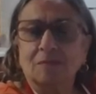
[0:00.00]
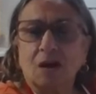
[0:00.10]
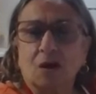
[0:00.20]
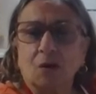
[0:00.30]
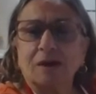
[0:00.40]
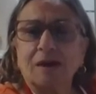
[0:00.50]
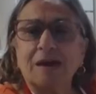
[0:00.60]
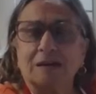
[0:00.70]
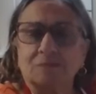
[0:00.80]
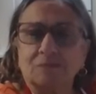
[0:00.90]

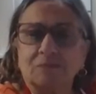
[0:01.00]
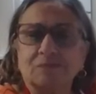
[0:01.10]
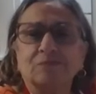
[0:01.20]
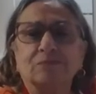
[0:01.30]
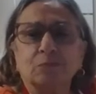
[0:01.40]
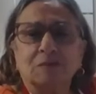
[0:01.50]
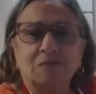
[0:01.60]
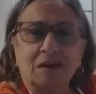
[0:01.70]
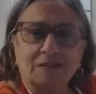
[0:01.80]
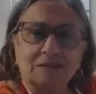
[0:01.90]
Okay.
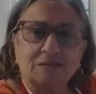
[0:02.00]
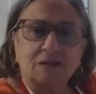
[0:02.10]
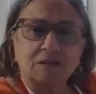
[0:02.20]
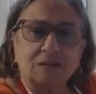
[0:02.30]
Now this